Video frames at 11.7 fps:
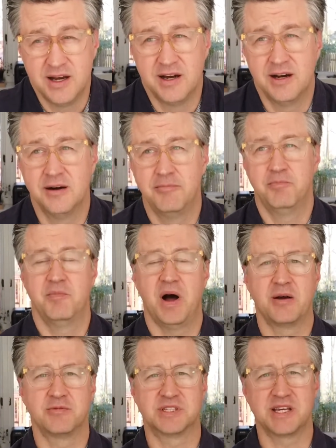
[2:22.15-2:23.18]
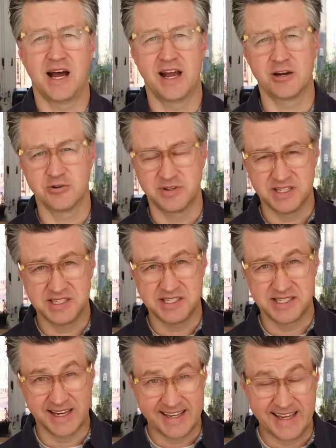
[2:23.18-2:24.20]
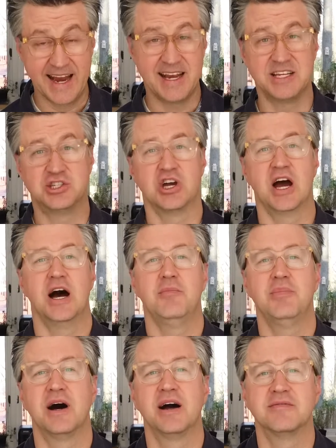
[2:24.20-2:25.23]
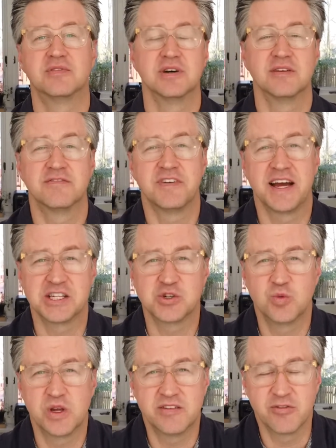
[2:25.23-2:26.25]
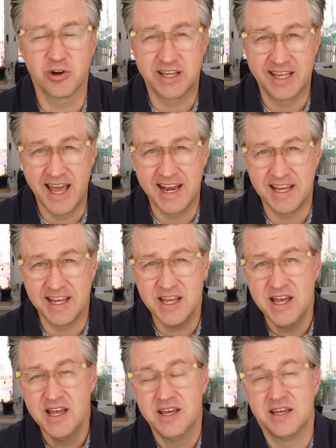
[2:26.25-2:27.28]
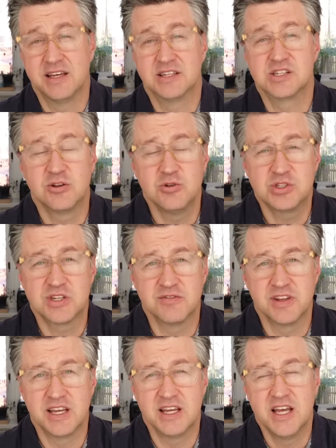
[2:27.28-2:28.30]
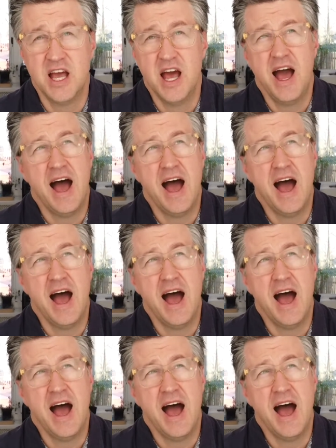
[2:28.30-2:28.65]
I was hired. This is a Getty job. I've done Fashion Week for Getty exclusively.